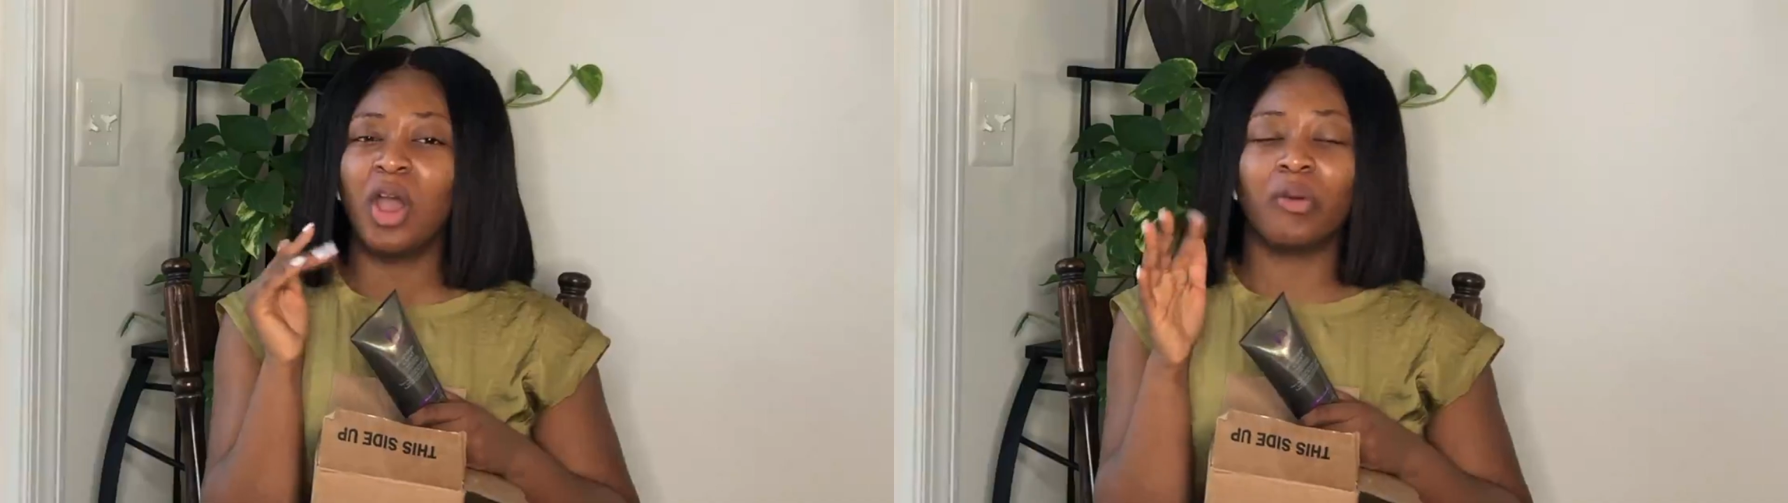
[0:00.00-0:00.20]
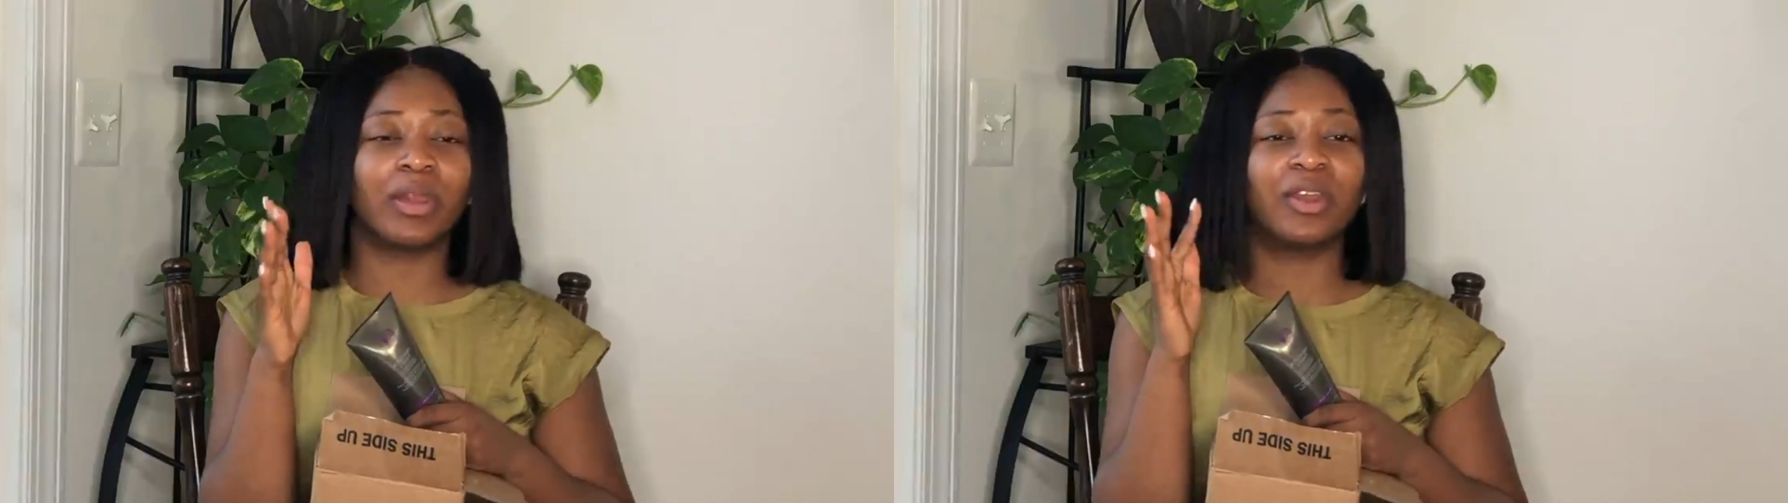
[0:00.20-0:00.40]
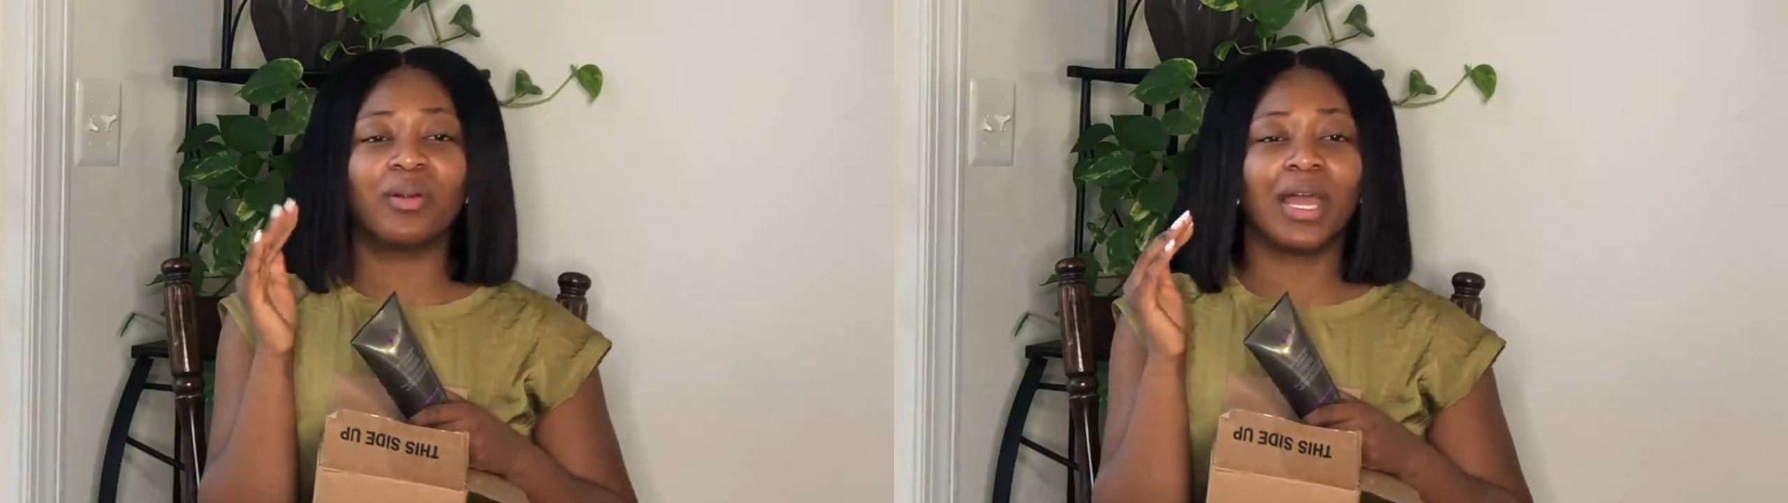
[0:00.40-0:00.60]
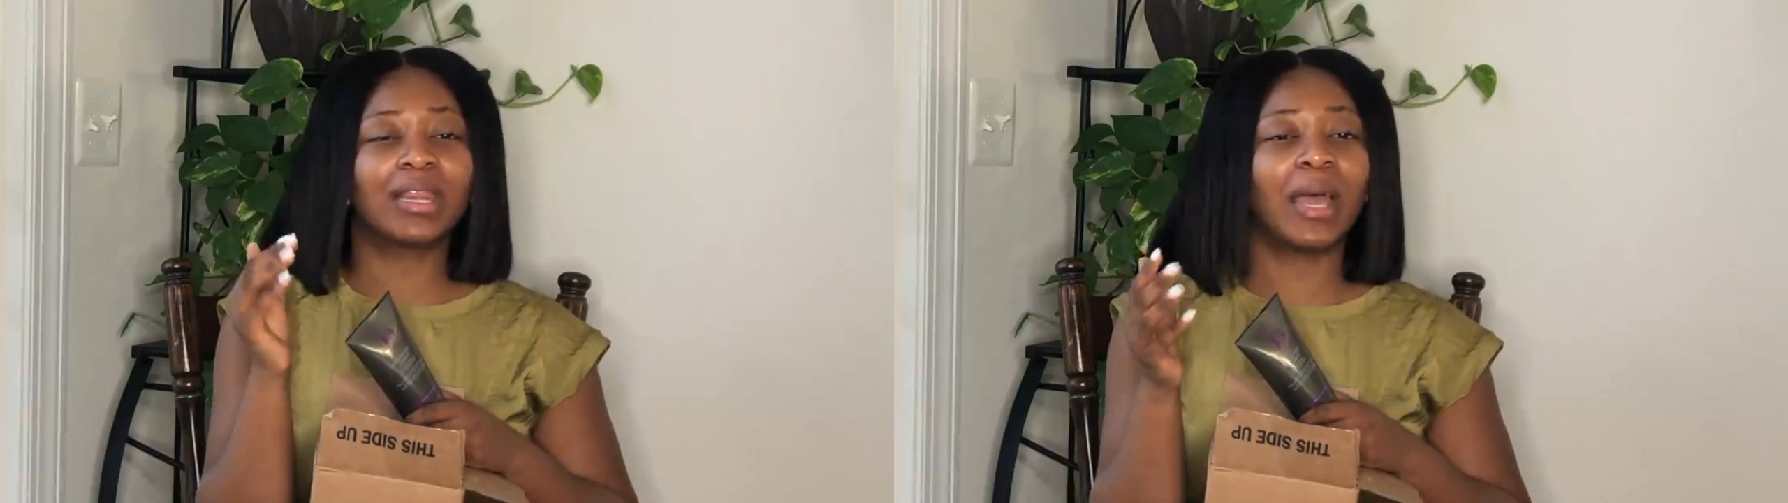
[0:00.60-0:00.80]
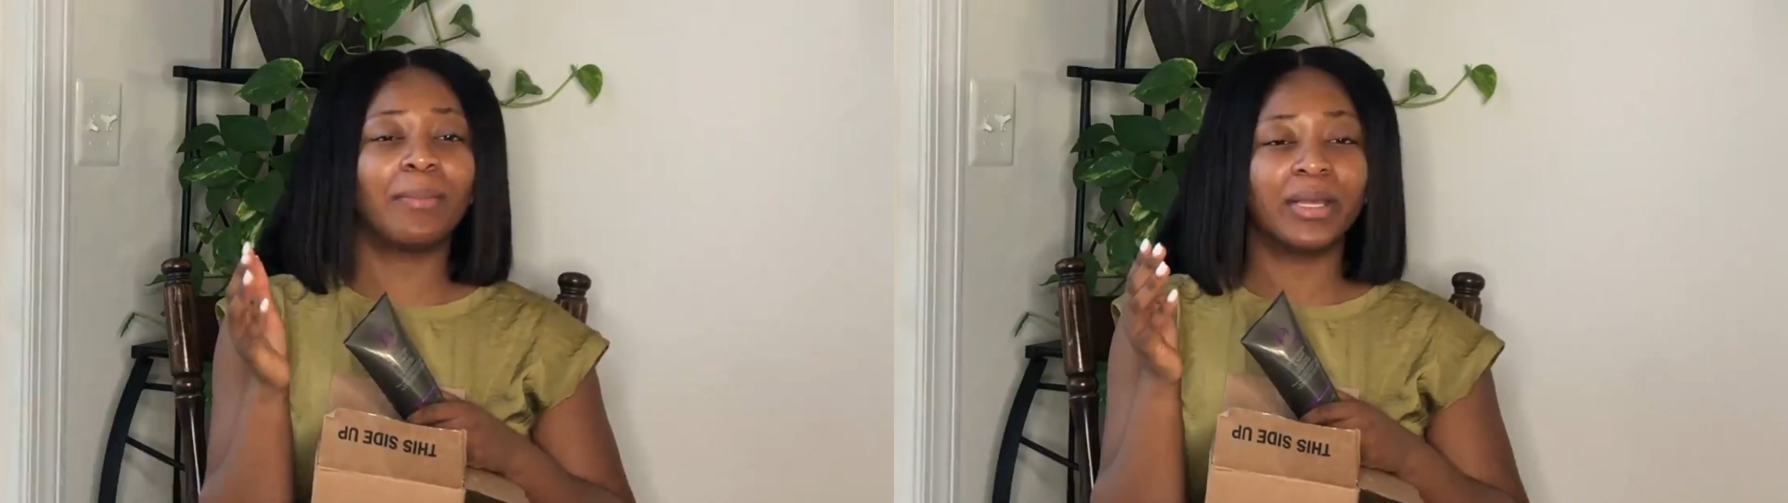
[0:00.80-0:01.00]
really don't like
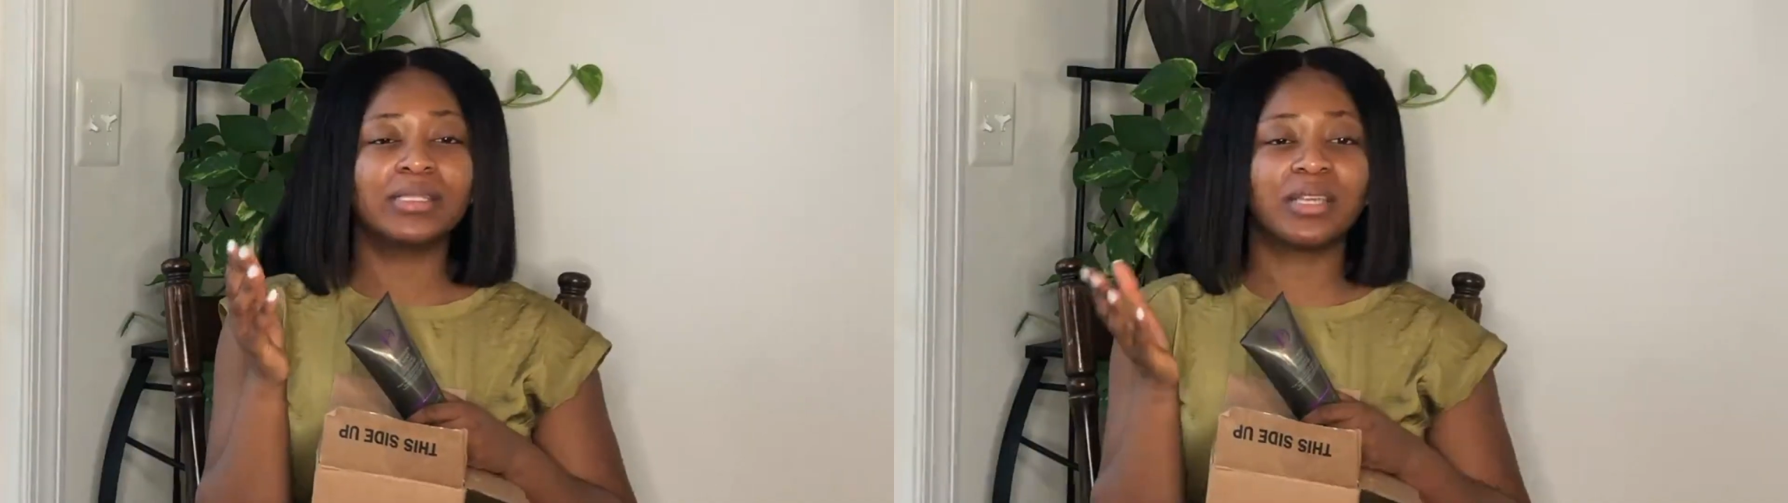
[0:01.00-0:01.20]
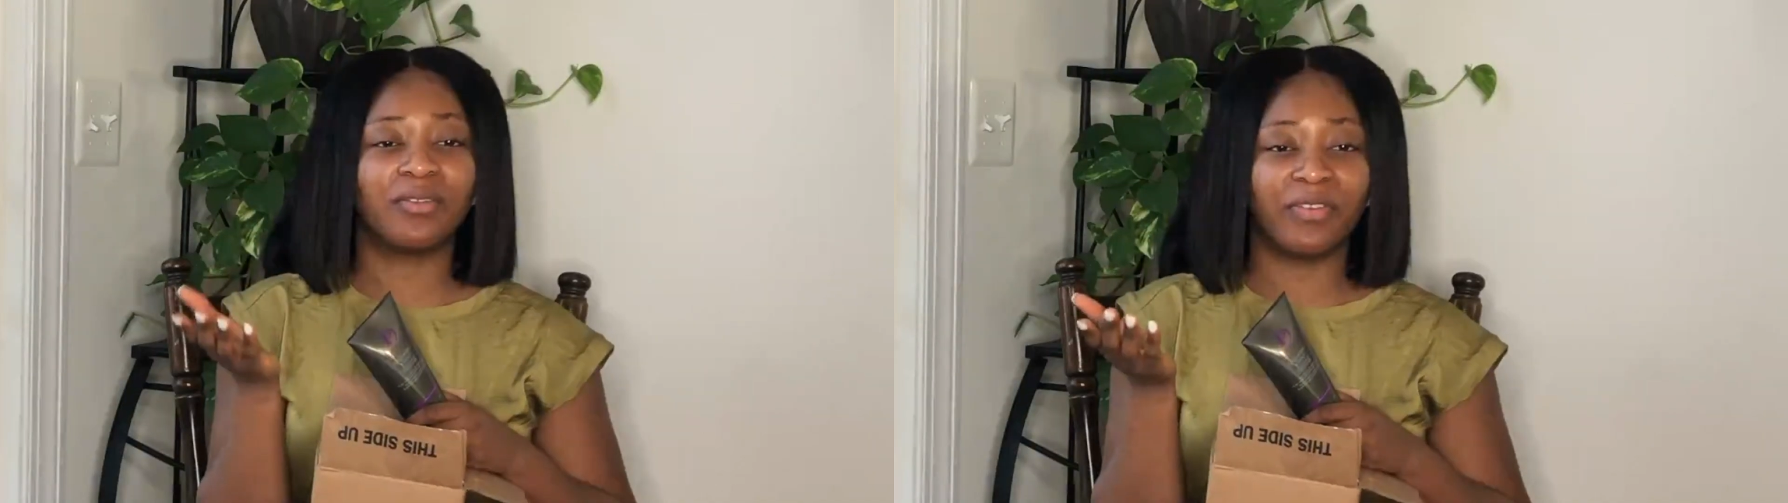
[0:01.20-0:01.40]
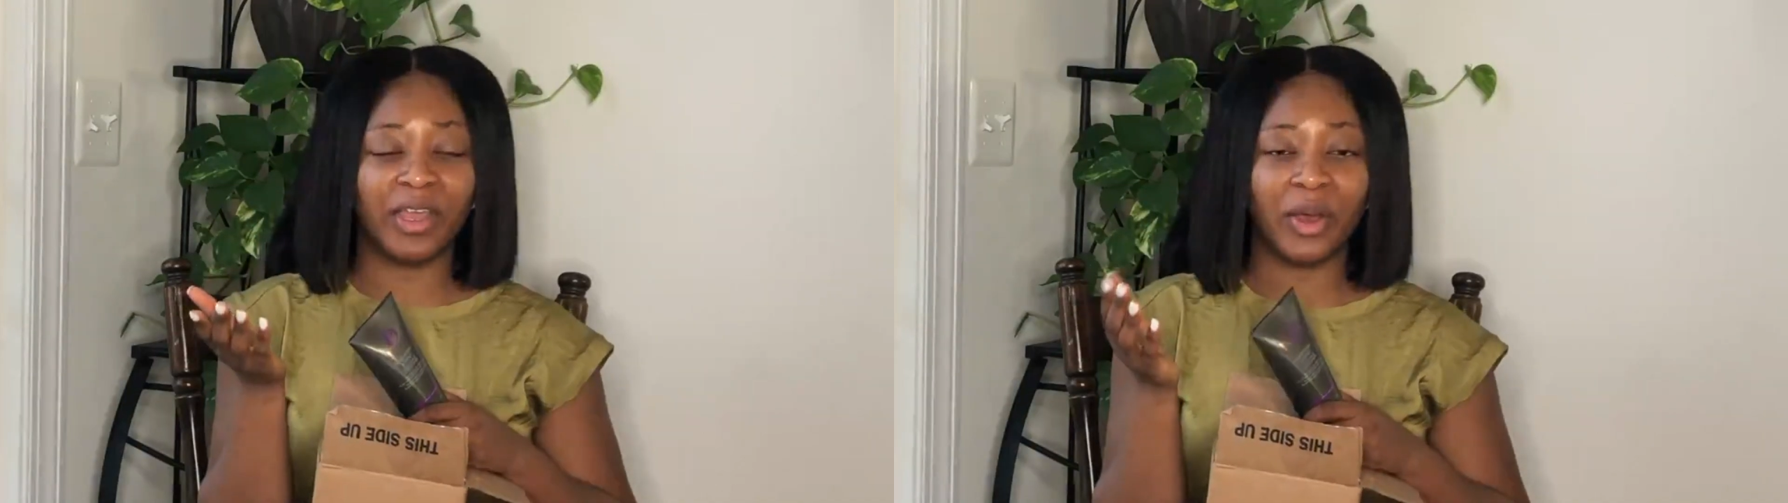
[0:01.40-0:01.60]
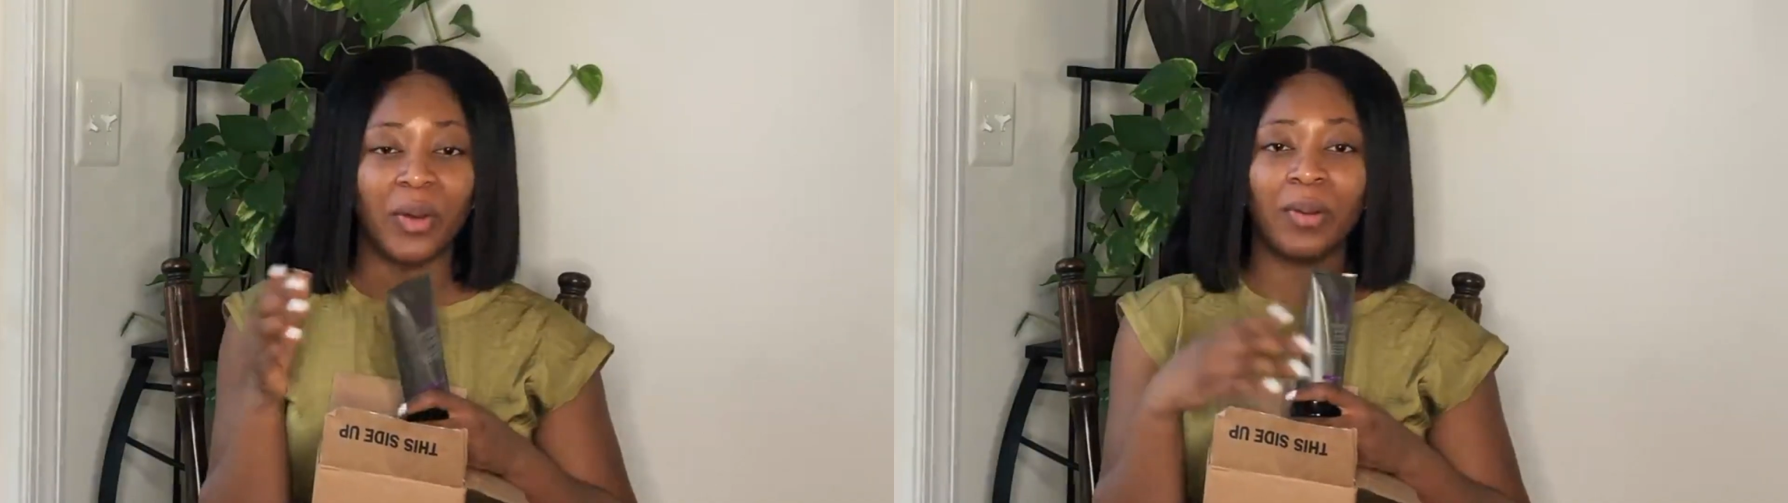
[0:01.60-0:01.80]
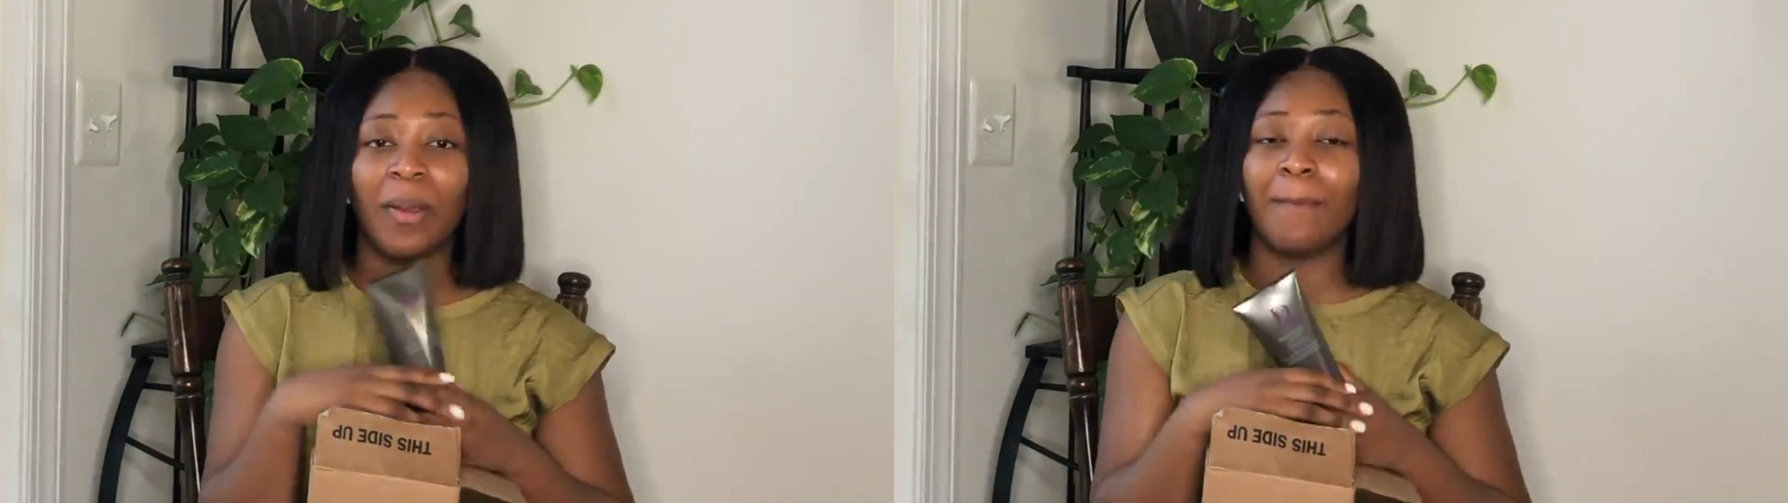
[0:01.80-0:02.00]
that minty feel,